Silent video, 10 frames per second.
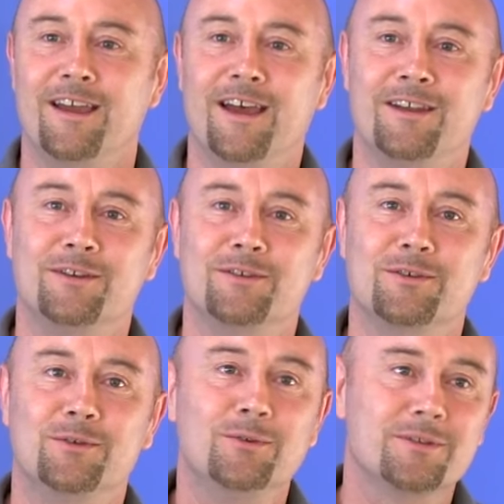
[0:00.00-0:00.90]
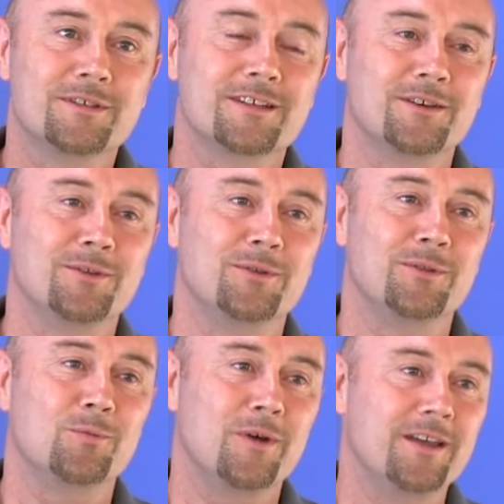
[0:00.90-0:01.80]
and also
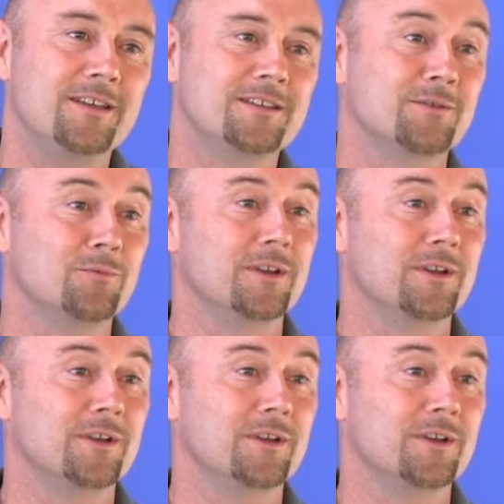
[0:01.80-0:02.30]
the ways in